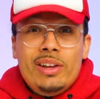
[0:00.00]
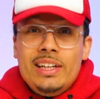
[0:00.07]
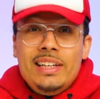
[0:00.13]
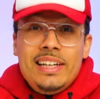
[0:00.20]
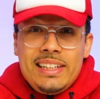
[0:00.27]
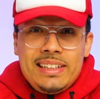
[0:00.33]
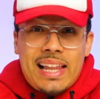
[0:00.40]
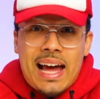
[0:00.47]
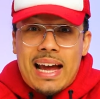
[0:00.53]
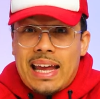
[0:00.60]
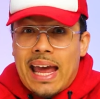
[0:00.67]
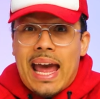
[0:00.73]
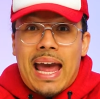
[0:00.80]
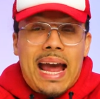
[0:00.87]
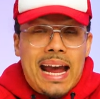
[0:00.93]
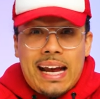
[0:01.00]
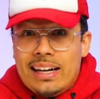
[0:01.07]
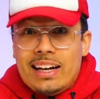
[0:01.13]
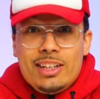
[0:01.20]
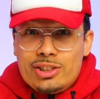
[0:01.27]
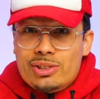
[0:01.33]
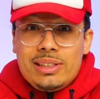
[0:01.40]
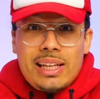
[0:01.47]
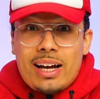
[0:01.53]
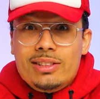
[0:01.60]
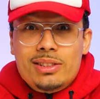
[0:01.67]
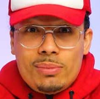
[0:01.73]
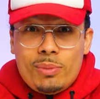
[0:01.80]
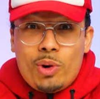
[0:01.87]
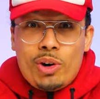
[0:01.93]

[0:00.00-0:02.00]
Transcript: only need like eight hundred thousand